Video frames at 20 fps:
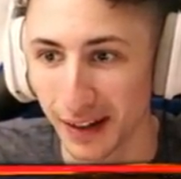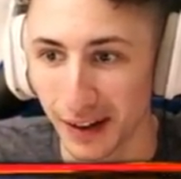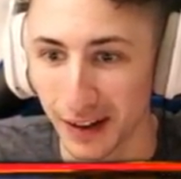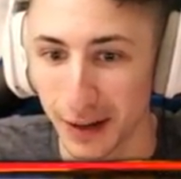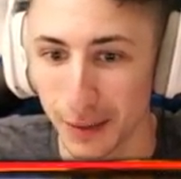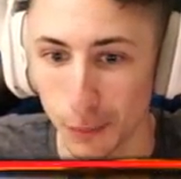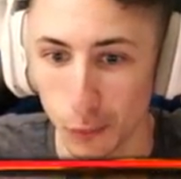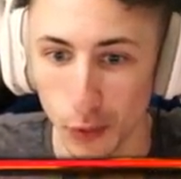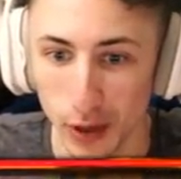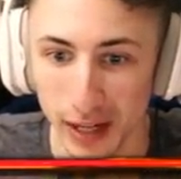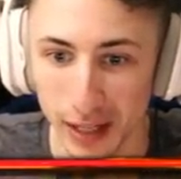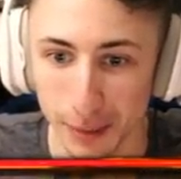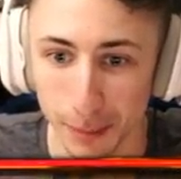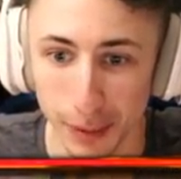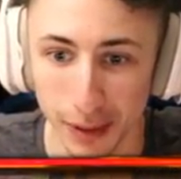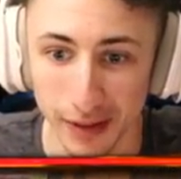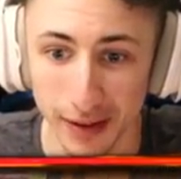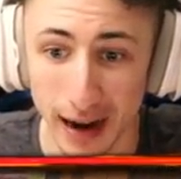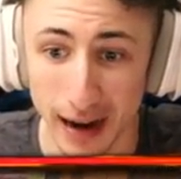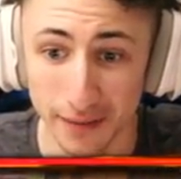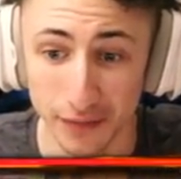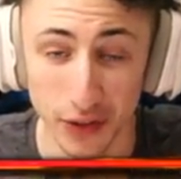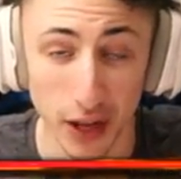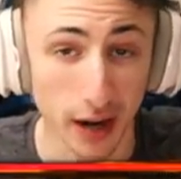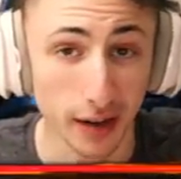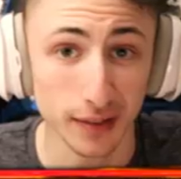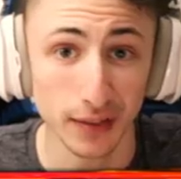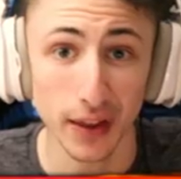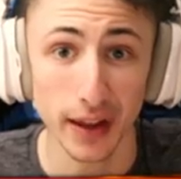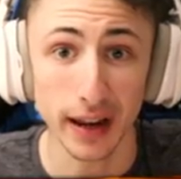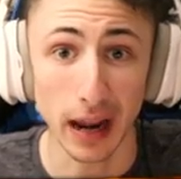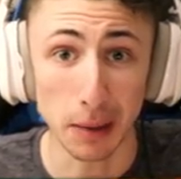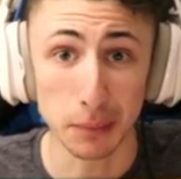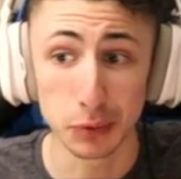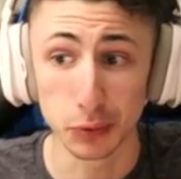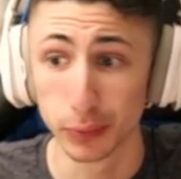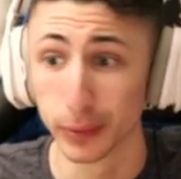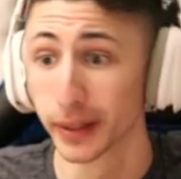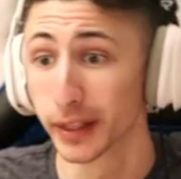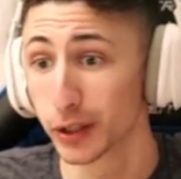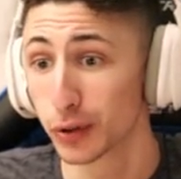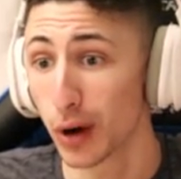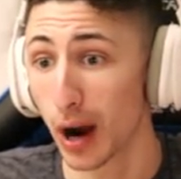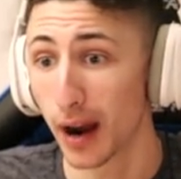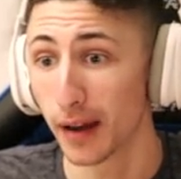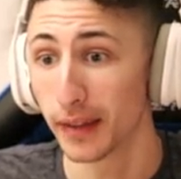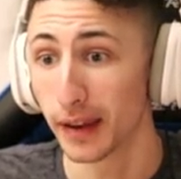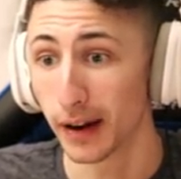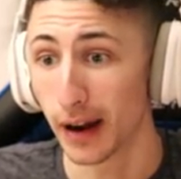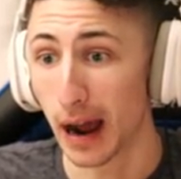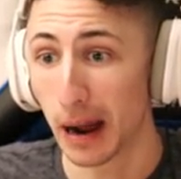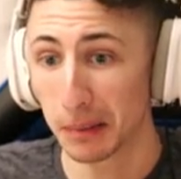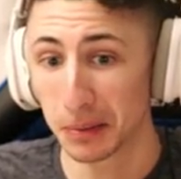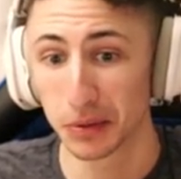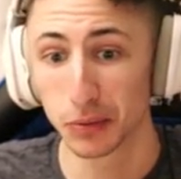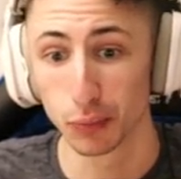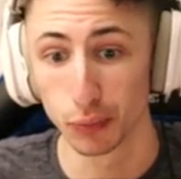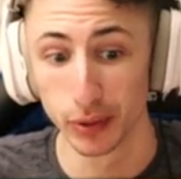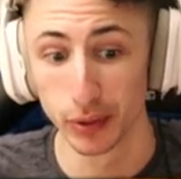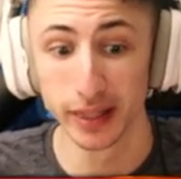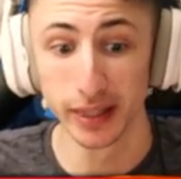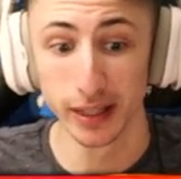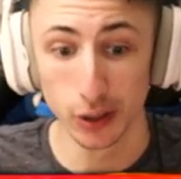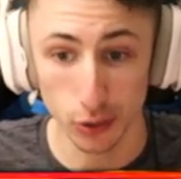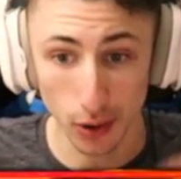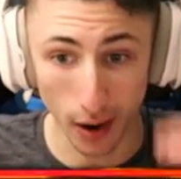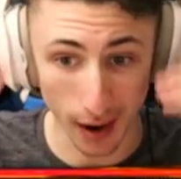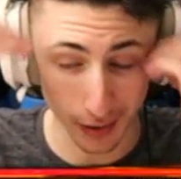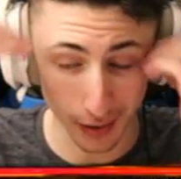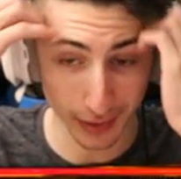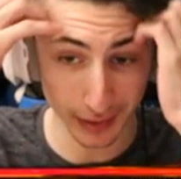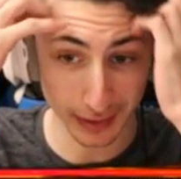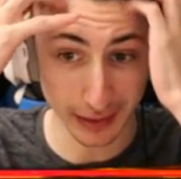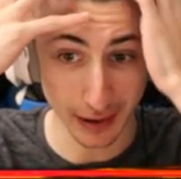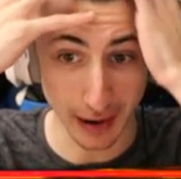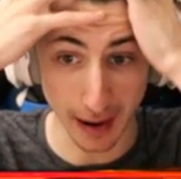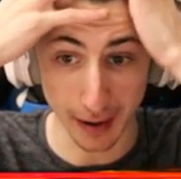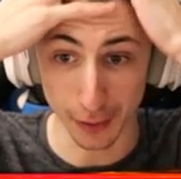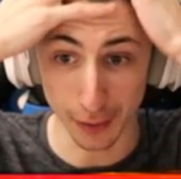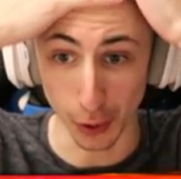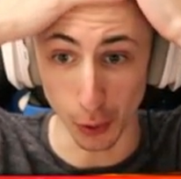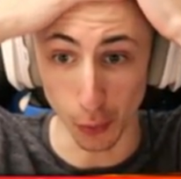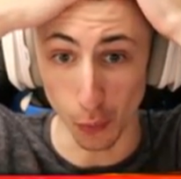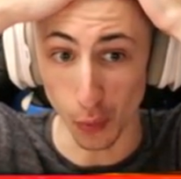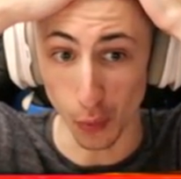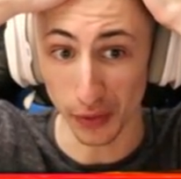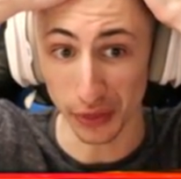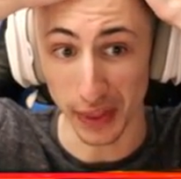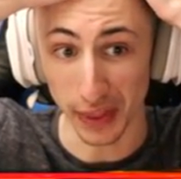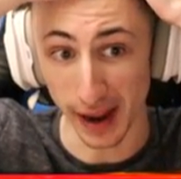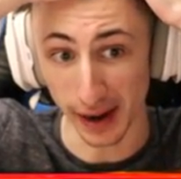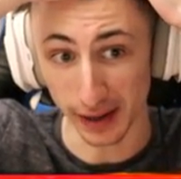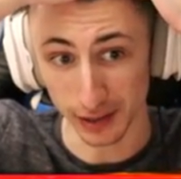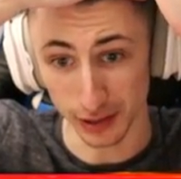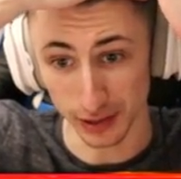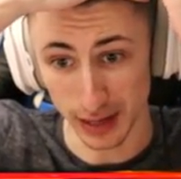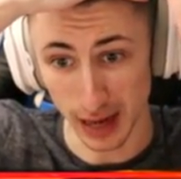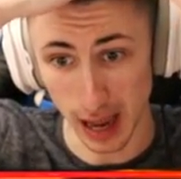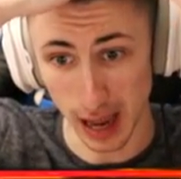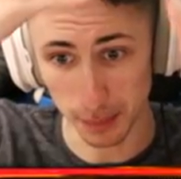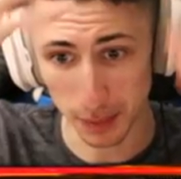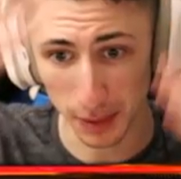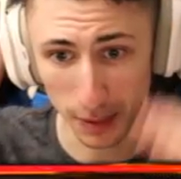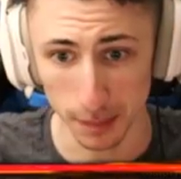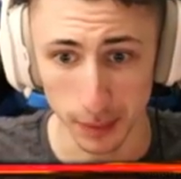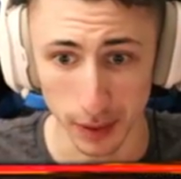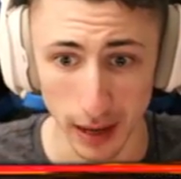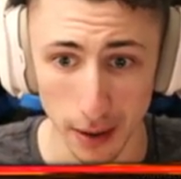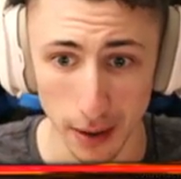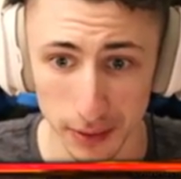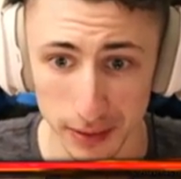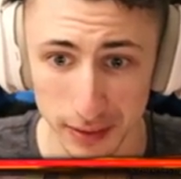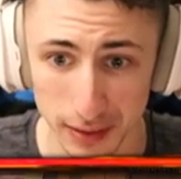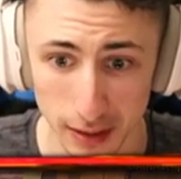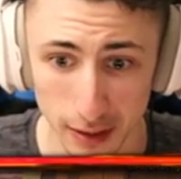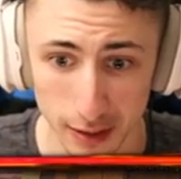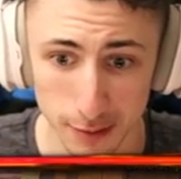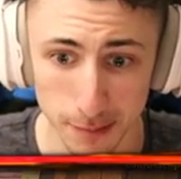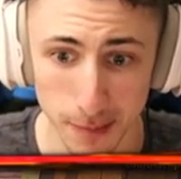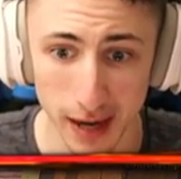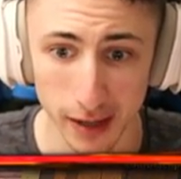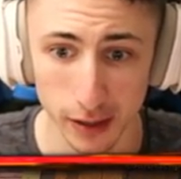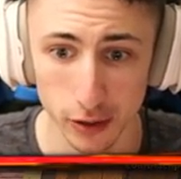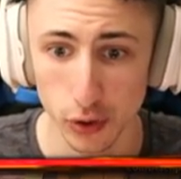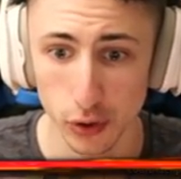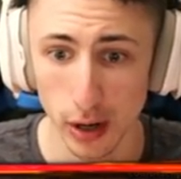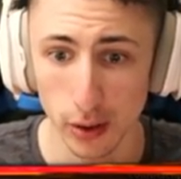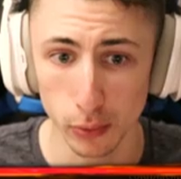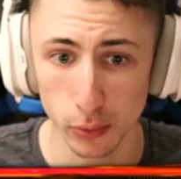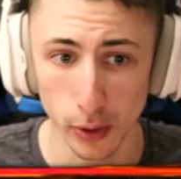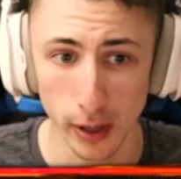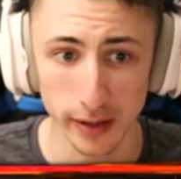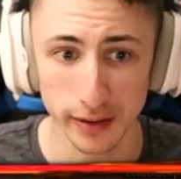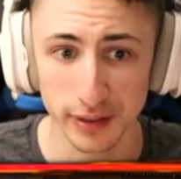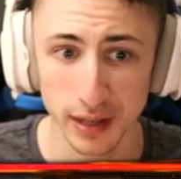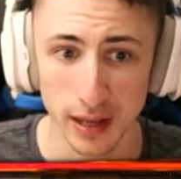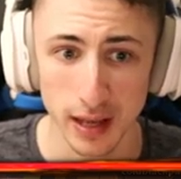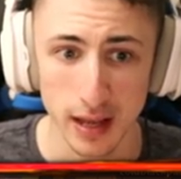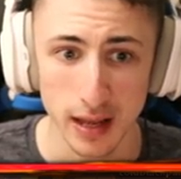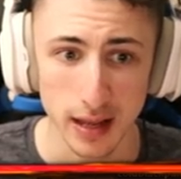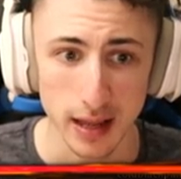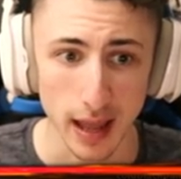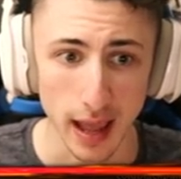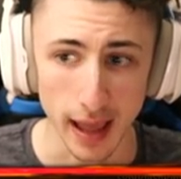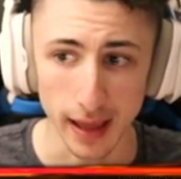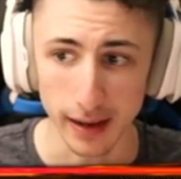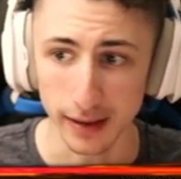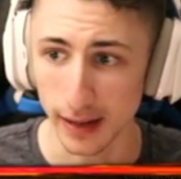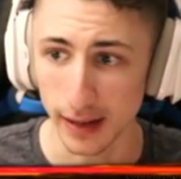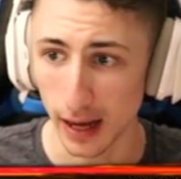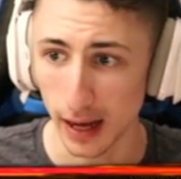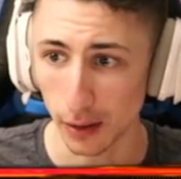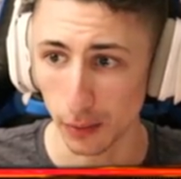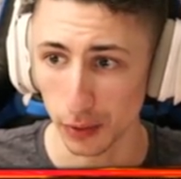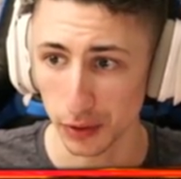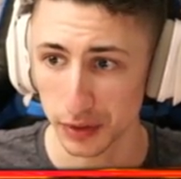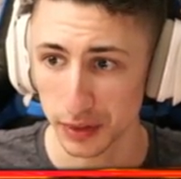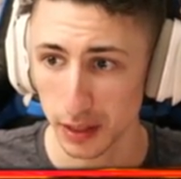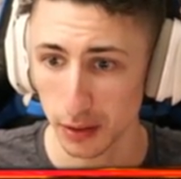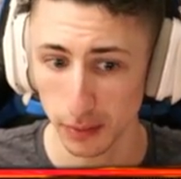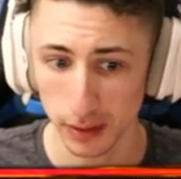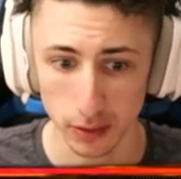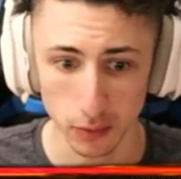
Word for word: on him winning, but I'm not going to lie, I was really trying there. I was really trying right there. I don't know what the heck just happened, but I want to send this man a trade request, and uh, we'll see what